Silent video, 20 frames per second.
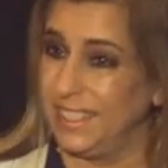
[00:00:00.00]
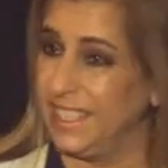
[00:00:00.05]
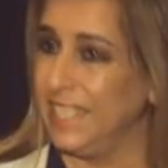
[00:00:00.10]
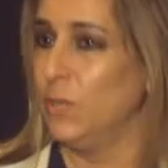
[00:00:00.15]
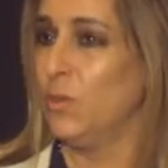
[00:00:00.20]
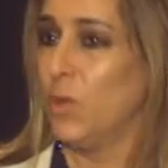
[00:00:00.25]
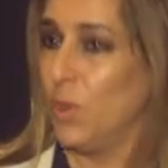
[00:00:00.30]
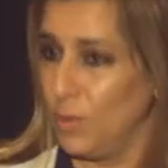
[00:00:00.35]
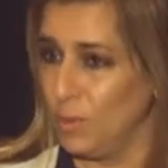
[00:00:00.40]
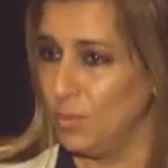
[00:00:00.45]

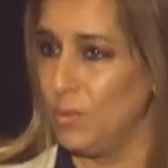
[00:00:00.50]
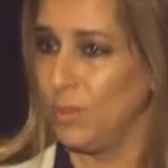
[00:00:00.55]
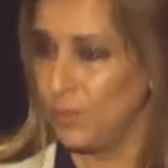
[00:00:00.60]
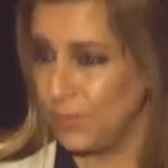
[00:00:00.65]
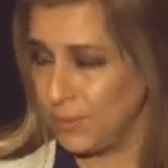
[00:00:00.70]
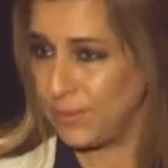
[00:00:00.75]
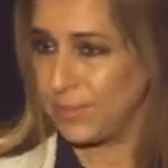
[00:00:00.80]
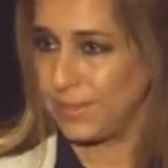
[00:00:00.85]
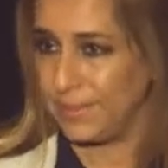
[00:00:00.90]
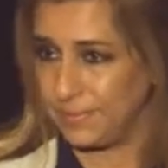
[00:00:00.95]
zero
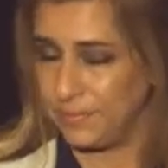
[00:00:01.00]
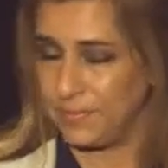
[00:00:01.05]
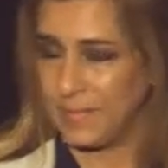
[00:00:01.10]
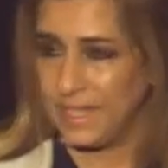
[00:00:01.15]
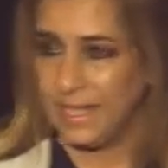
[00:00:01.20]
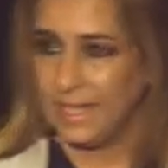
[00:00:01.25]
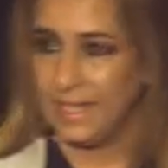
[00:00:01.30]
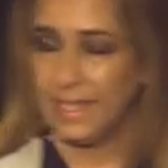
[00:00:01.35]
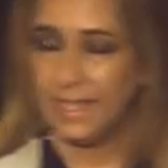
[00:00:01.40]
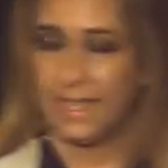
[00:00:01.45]
almost.
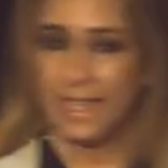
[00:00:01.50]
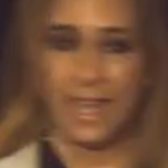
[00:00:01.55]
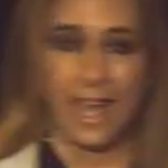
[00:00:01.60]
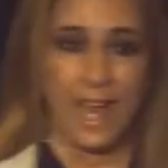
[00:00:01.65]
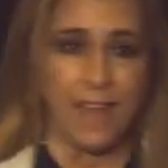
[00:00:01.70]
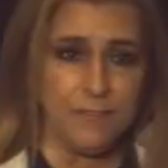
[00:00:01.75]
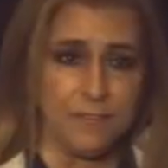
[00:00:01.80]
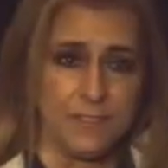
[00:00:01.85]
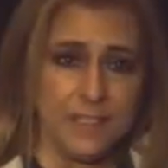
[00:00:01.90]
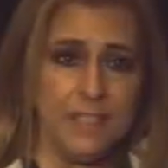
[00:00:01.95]

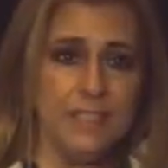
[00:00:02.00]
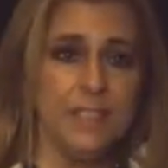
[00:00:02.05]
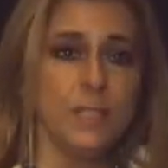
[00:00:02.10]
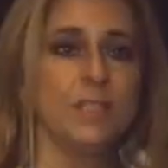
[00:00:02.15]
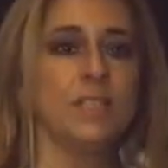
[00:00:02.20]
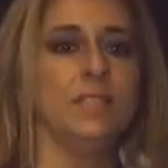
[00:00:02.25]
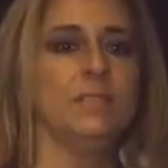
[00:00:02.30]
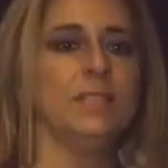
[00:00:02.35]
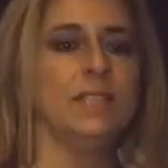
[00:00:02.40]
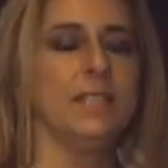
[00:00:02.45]
After the,